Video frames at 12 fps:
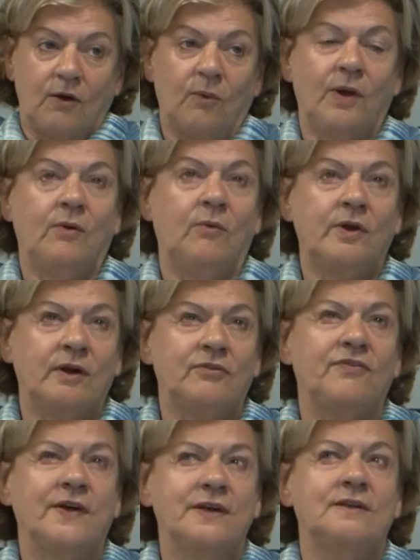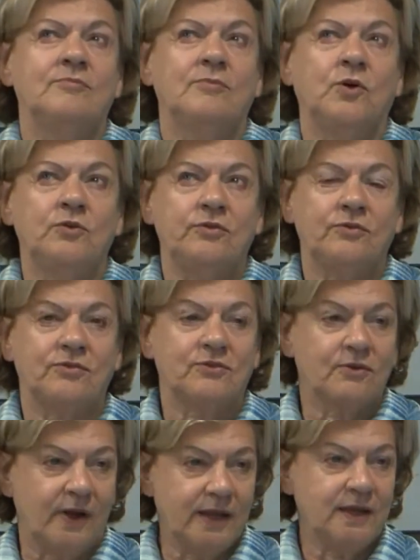Well, what I find most
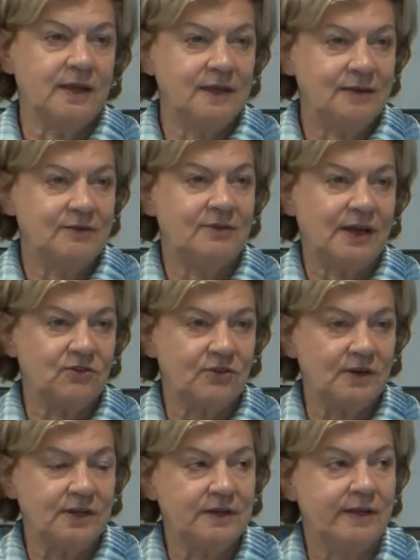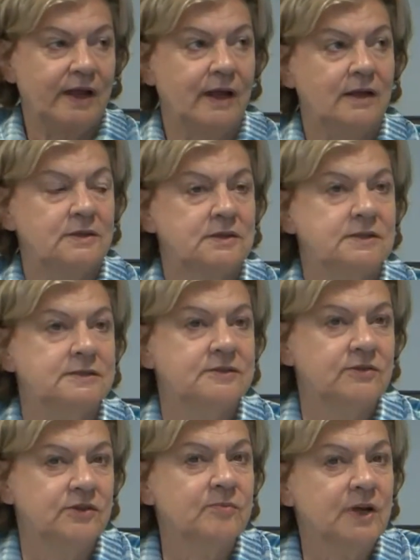striking is actually that
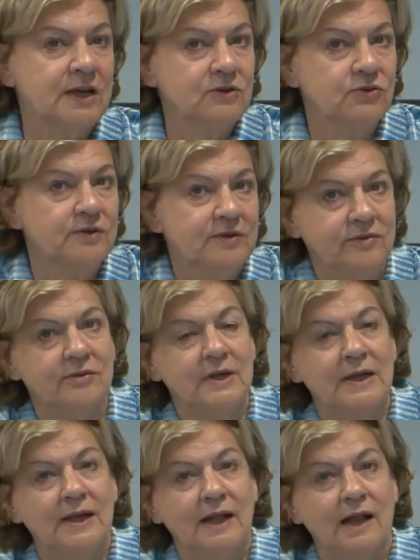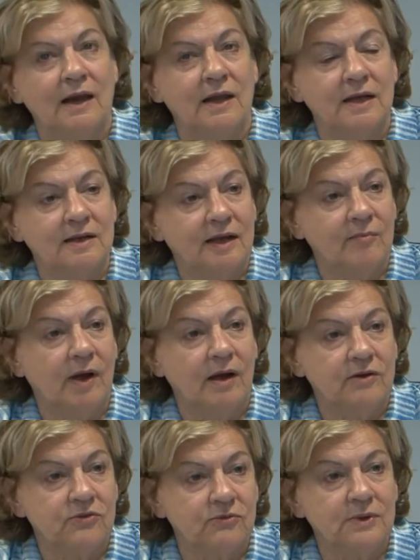some countries like
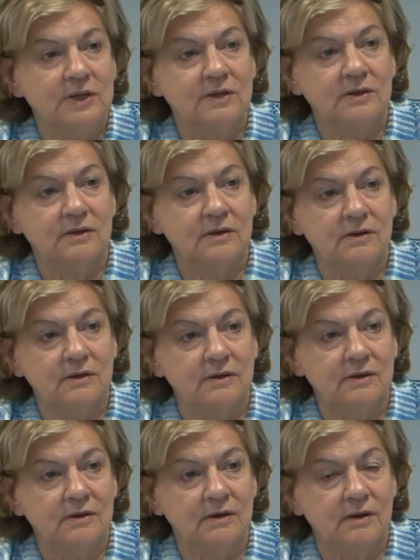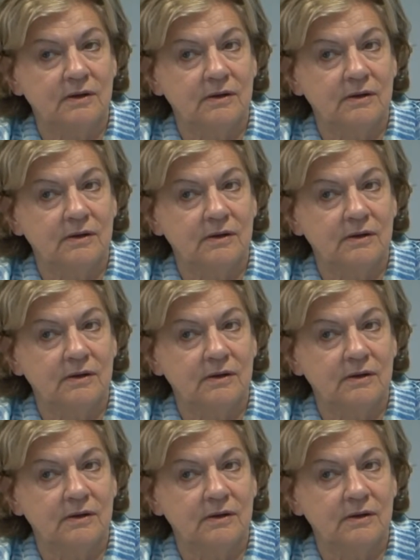Denmark, Sweden,